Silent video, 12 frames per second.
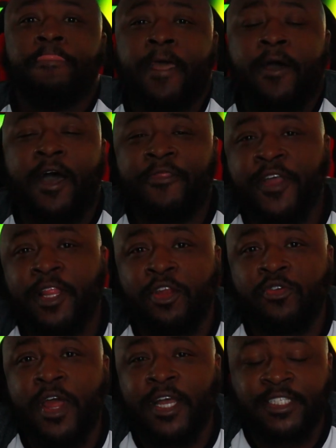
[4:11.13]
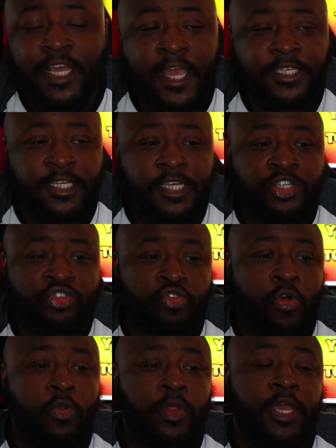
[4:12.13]
Now, I think Lil Nas X is
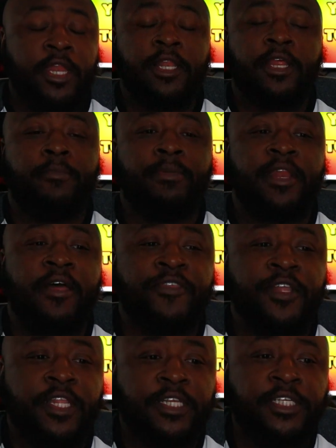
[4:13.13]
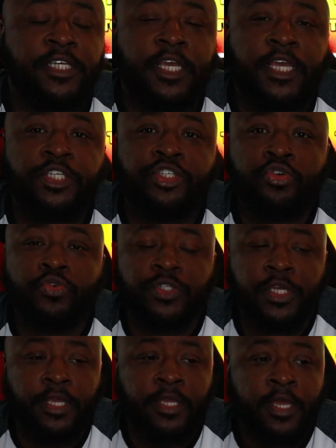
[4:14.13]
trolling in a little bit, and I think that he, he's
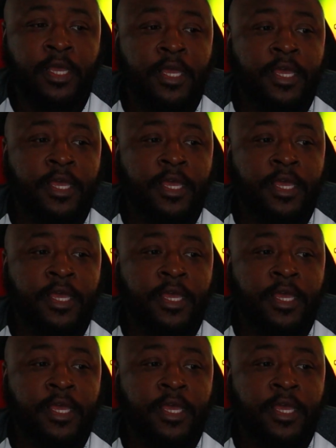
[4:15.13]
using